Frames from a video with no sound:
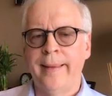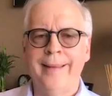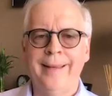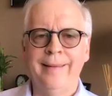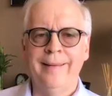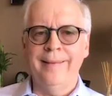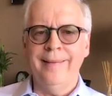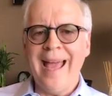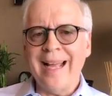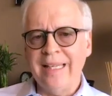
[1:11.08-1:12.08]

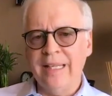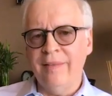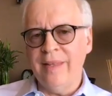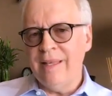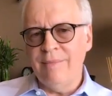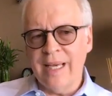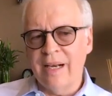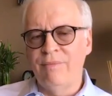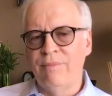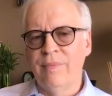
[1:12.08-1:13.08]
The
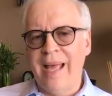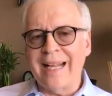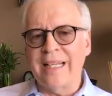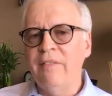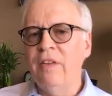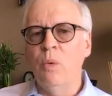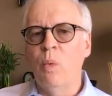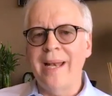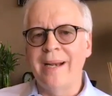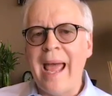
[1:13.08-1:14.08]
kind of
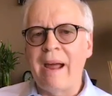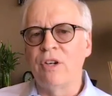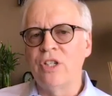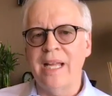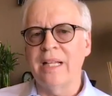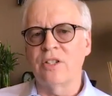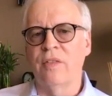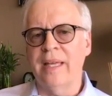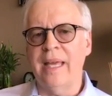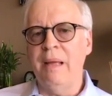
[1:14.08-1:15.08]
activity-weighted average answer
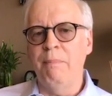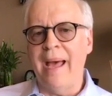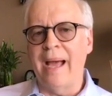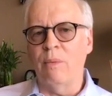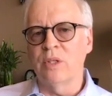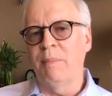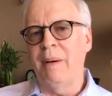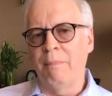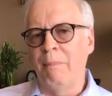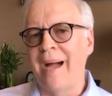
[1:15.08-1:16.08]
that came back was
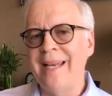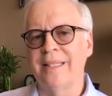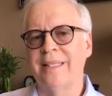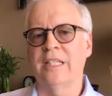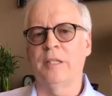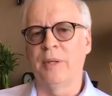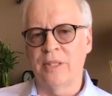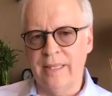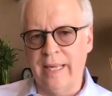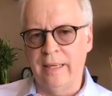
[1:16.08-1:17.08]
about minus
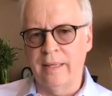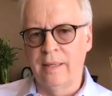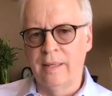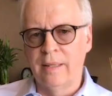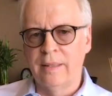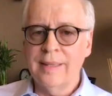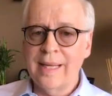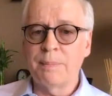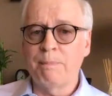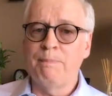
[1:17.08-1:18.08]
6%.
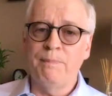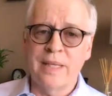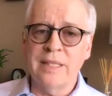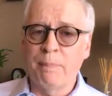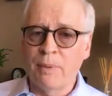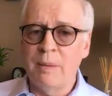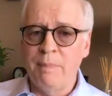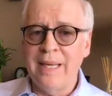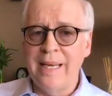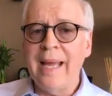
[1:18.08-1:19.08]
So that's a pretty
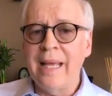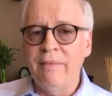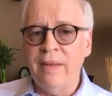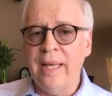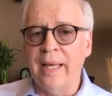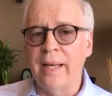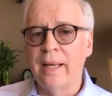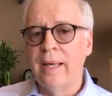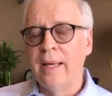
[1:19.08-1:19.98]
big negative hit.